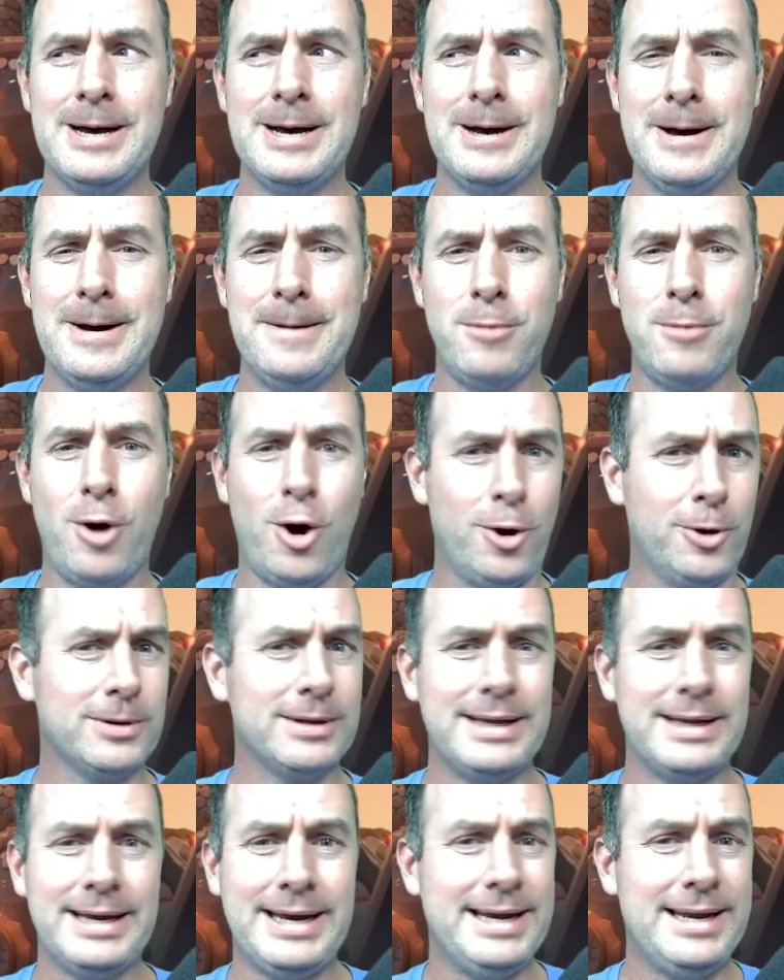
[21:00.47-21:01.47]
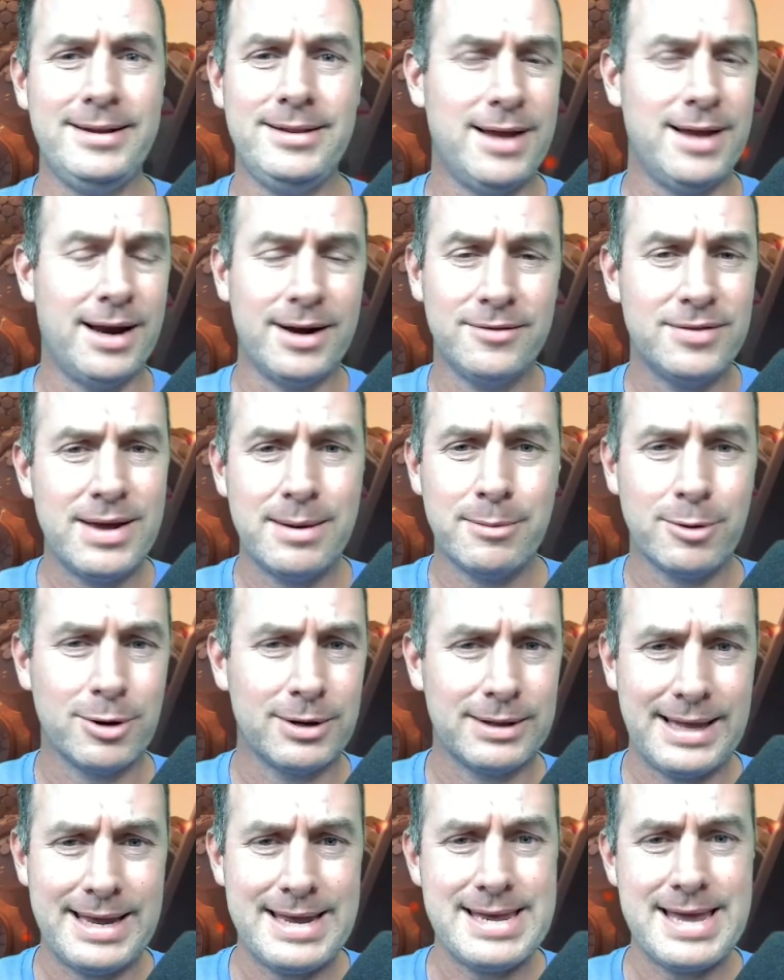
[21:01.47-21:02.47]
none of them
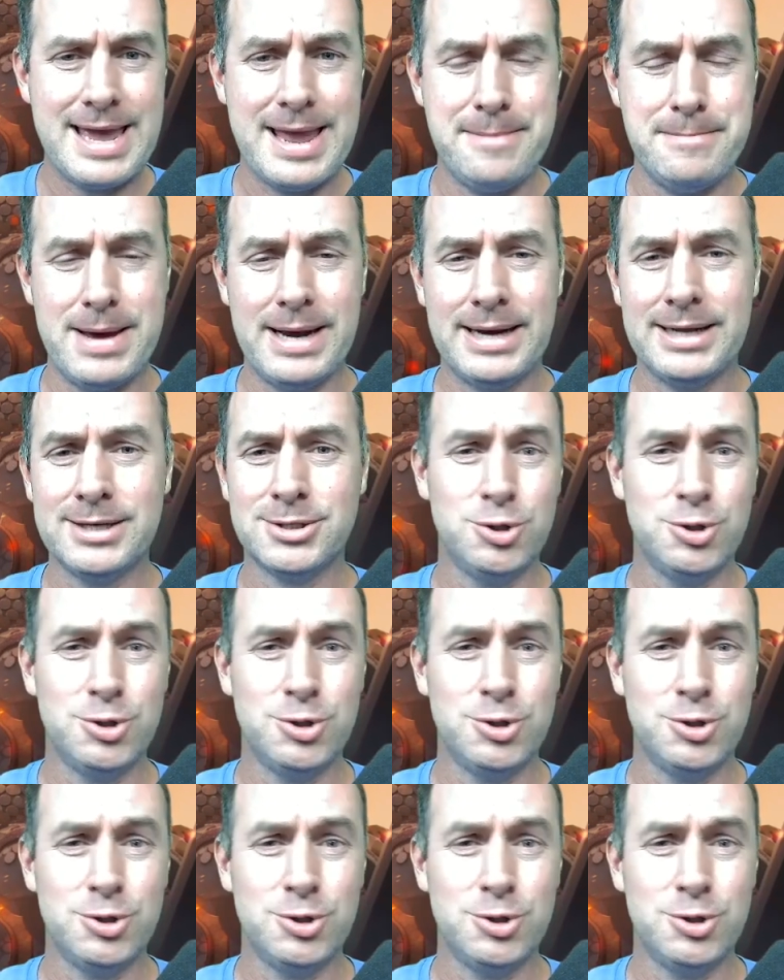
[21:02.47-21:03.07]
are late game meta,